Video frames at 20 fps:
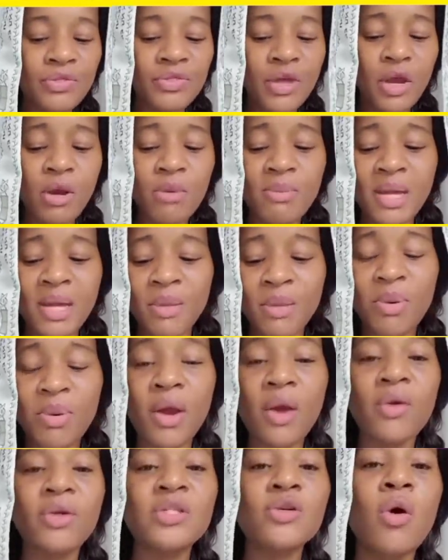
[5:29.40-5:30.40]
There are many
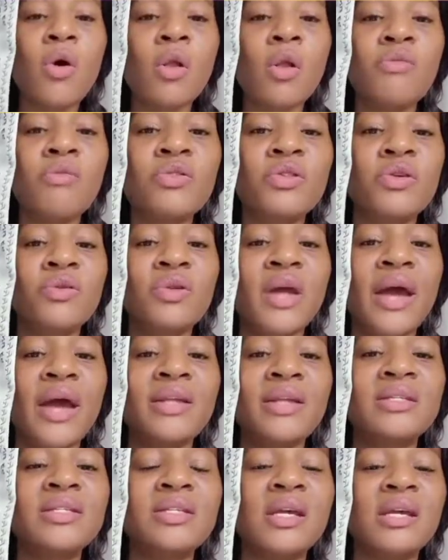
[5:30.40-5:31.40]
parents all over the
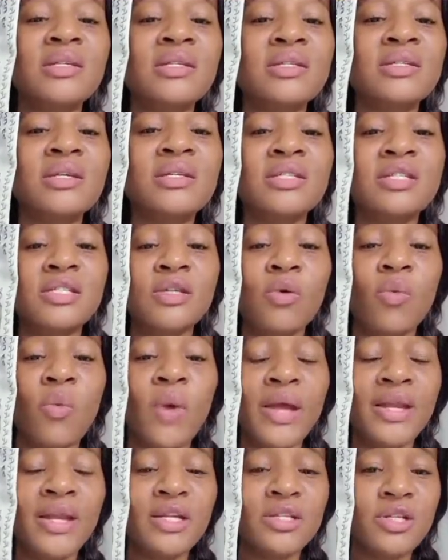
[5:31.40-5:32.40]
United States still
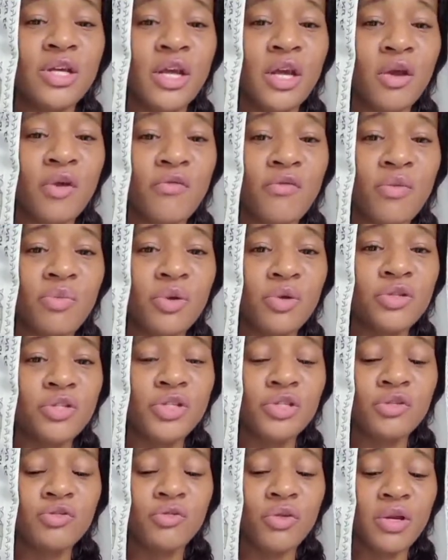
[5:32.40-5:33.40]
waiting to hear from their
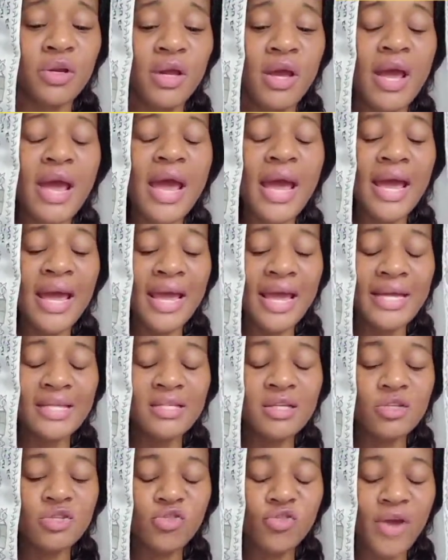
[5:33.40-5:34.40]
children, and
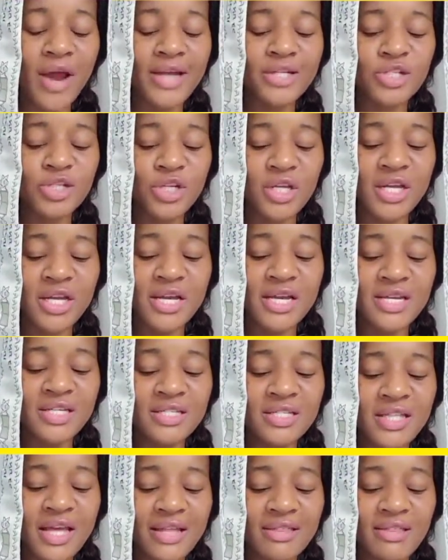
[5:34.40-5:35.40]
the tragedy
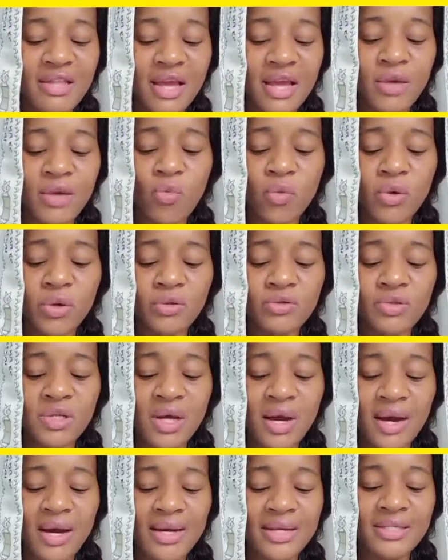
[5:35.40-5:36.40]
is that they will
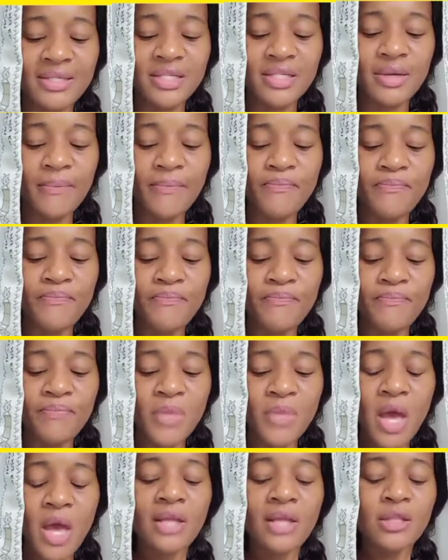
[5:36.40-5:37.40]
not.
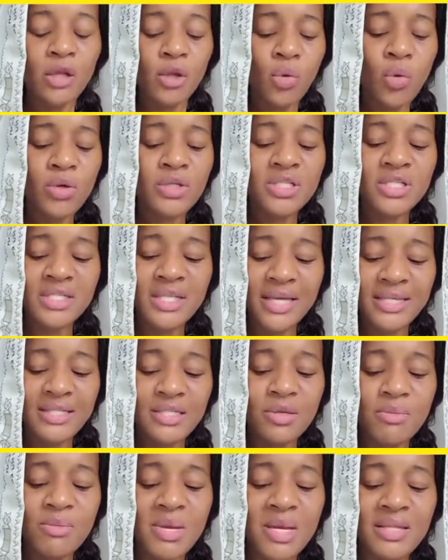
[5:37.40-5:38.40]
The Lord said
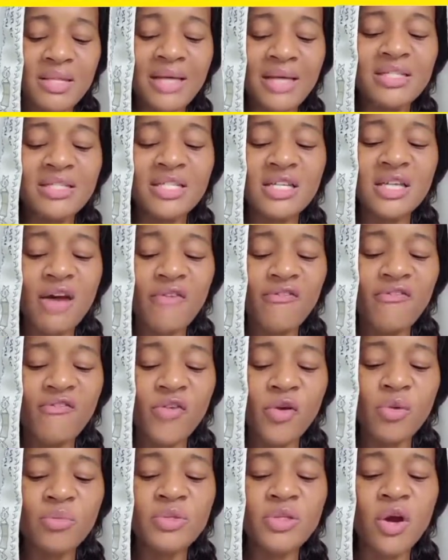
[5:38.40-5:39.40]
to me that snuff
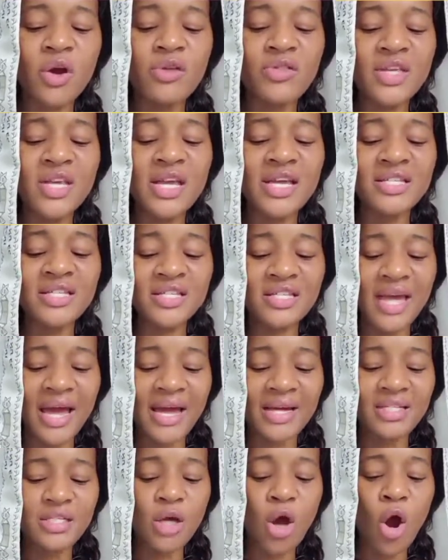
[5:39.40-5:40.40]
films are the
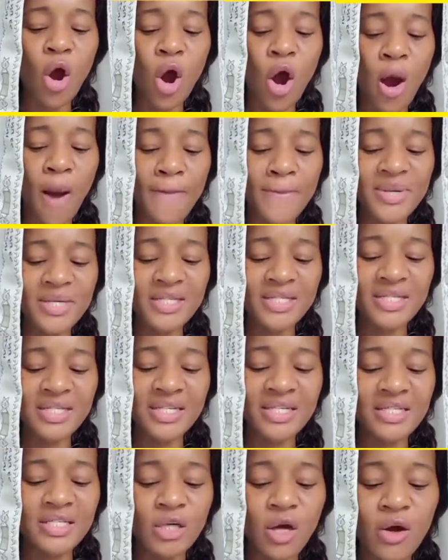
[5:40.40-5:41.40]
exact
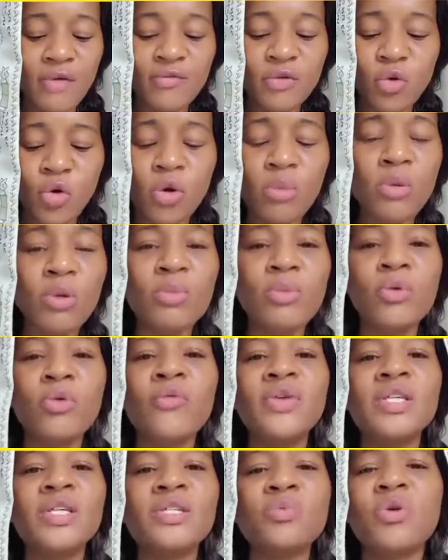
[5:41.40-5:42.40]
opposite of normal
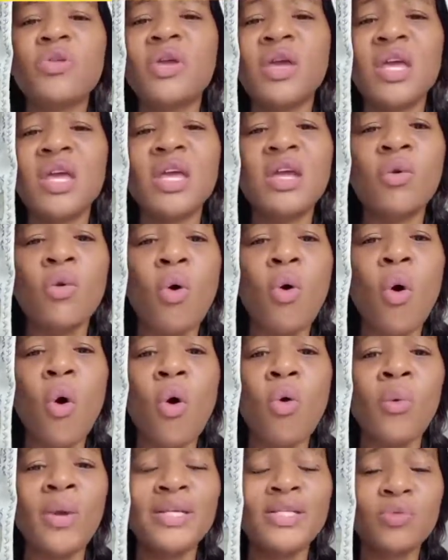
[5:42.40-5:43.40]
movies where the hero
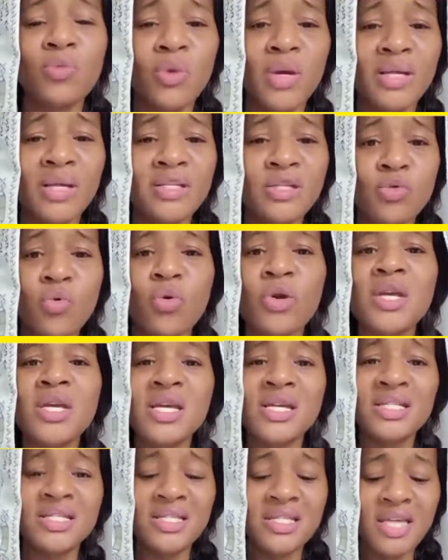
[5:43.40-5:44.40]
always wins or he
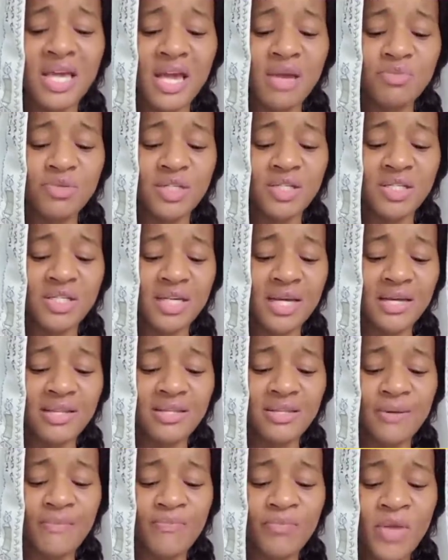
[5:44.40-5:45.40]
escapes
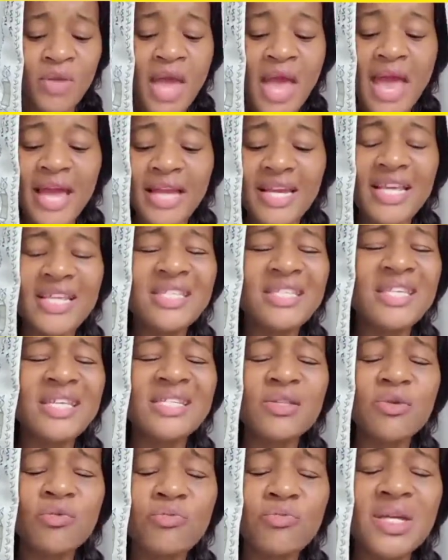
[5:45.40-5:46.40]
death. And he says
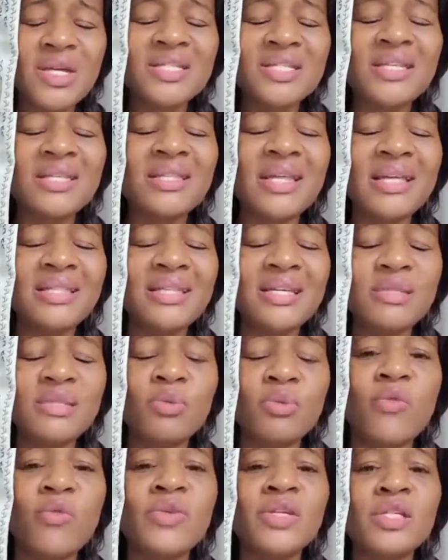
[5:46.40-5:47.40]
the reason that these
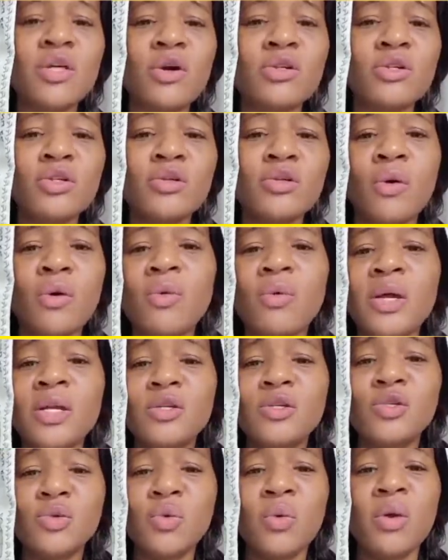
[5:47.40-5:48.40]
movies are so
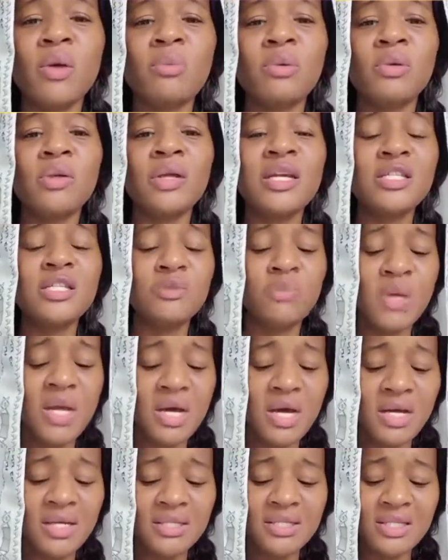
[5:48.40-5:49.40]
enjoyable is
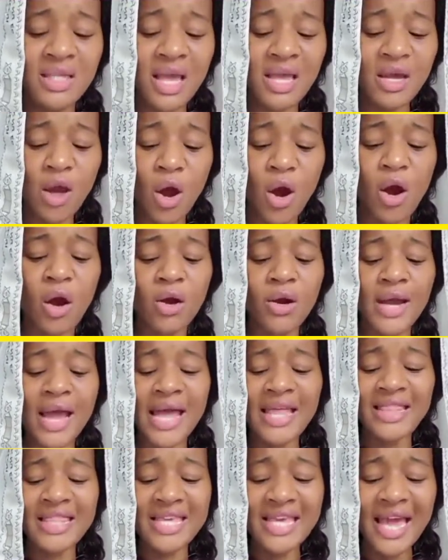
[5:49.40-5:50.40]
because they are
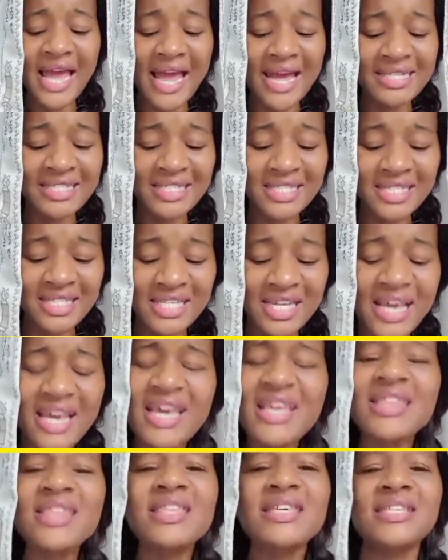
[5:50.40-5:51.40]
the
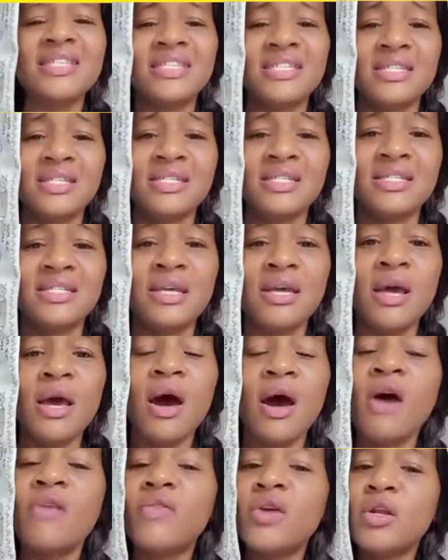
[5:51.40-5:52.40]
antithesis
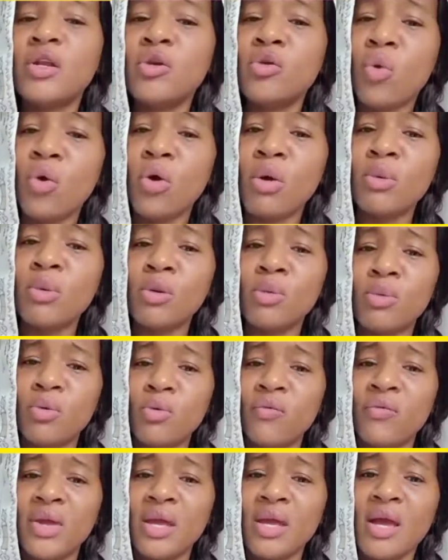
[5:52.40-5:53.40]
of a normal
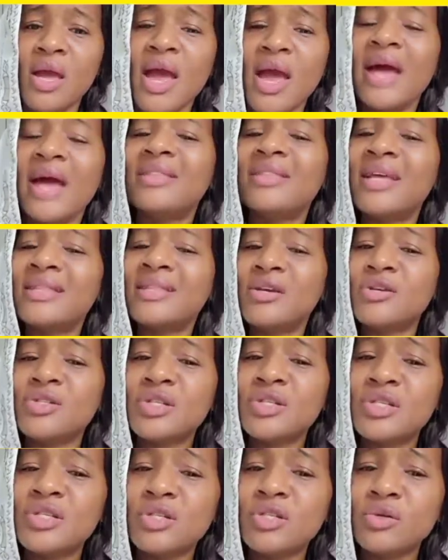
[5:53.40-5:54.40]
movie, and that there's
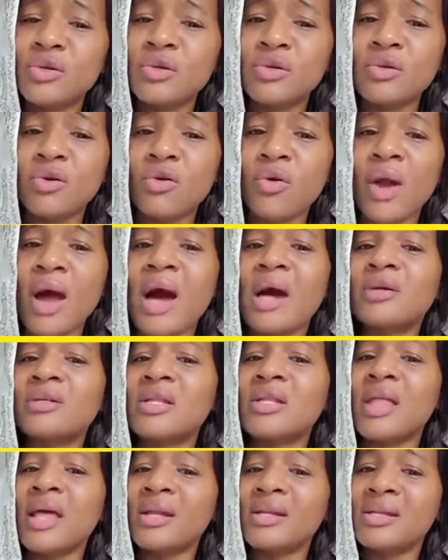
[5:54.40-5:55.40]
a certain crowd
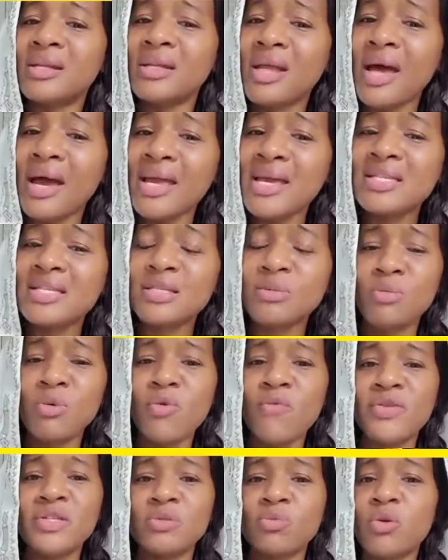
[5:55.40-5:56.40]
that likes
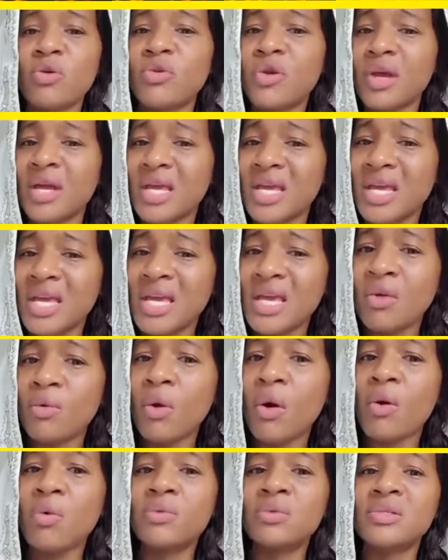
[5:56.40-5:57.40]
movies where the
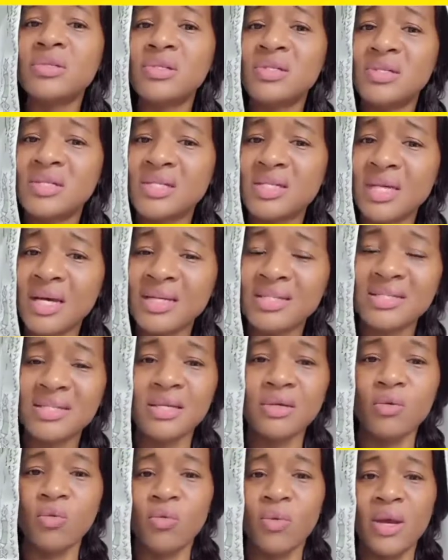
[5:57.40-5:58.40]
hero
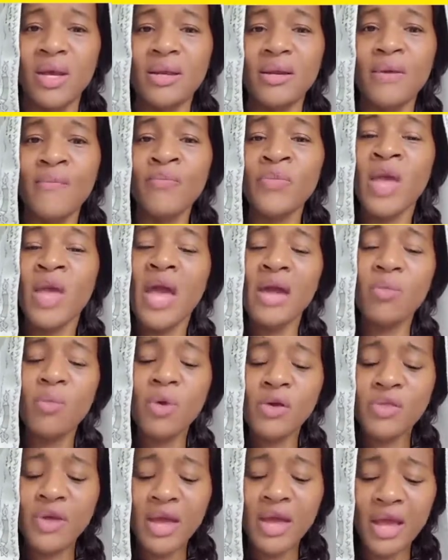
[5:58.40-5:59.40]
doesn't win and
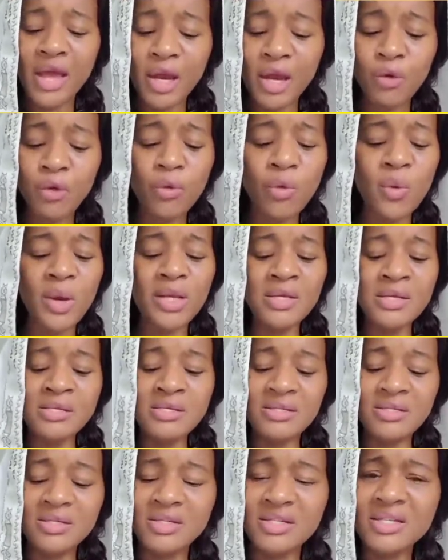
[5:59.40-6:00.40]
where the heroine
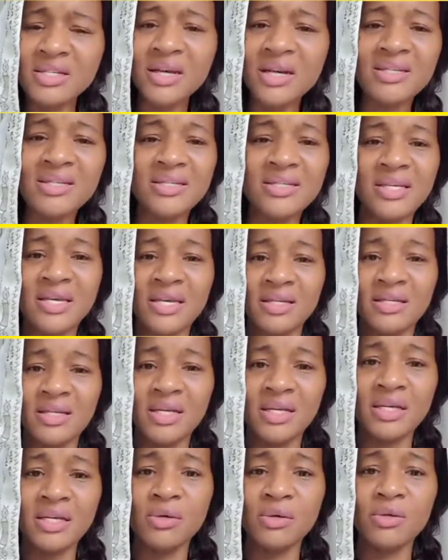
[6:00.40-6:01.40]
does get
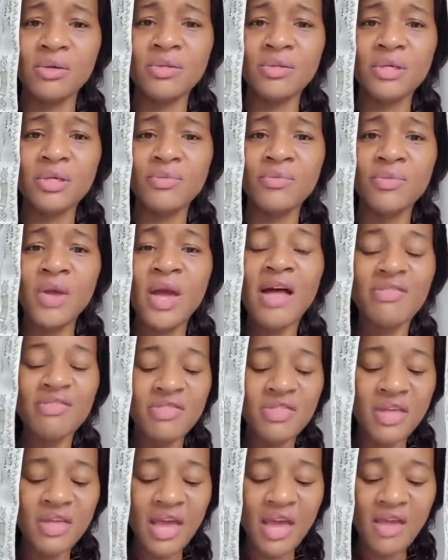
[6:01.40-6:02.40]
killed.
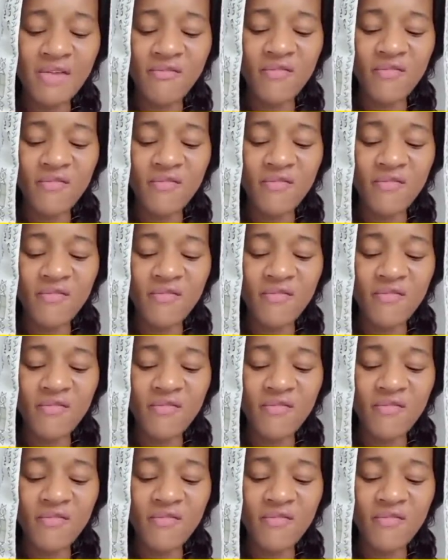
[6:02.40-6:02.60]
They